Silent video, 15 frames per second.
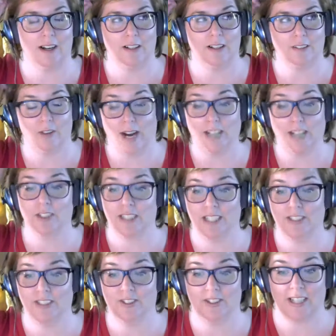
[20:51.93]
actually
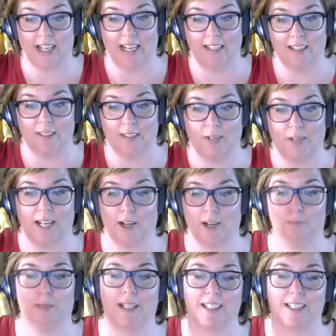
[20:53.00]
yesterday, we had our
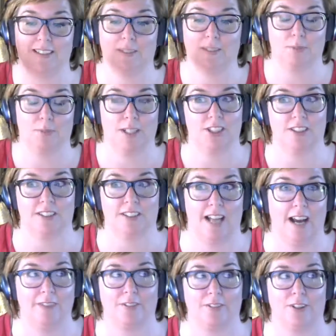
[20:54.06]
biggest impressions
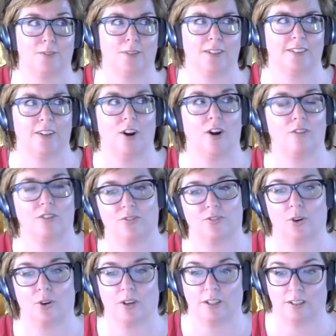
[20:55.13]
ever with over
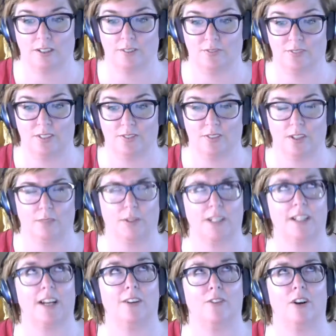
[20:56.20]
450, with
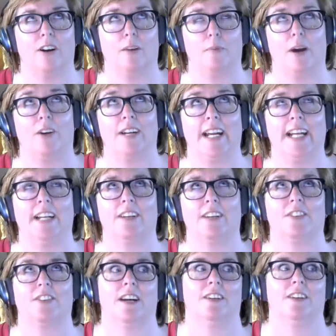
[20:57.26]
about
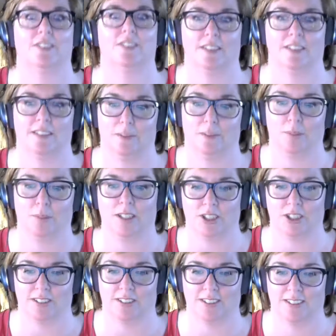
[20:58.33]
800,000
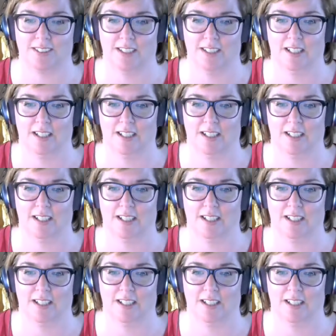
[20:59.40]
impressions.